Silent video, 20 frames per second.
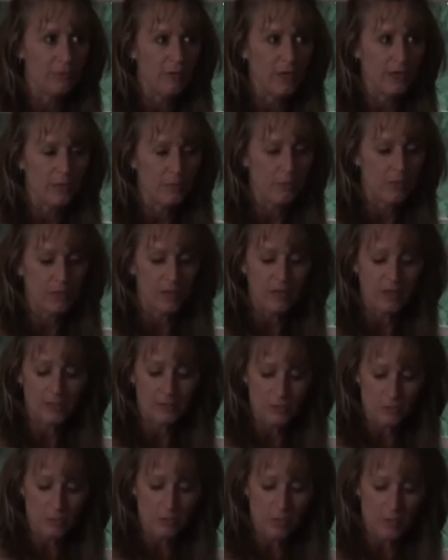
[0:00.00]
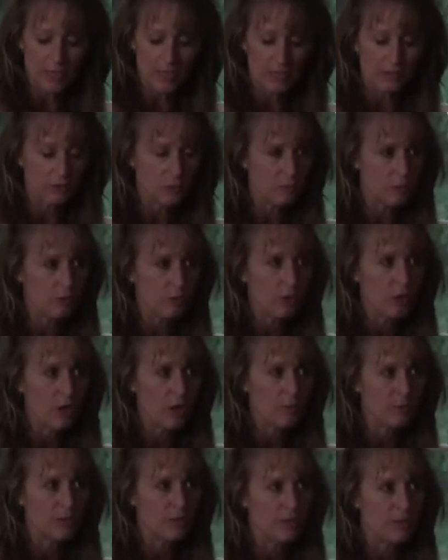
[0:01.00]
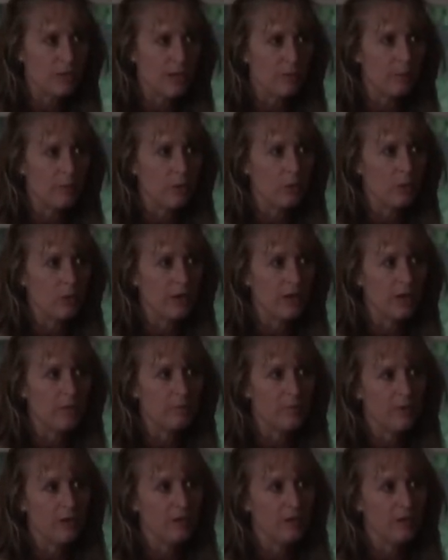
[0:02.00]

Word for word: for anyone that is growing eligible crops under that program.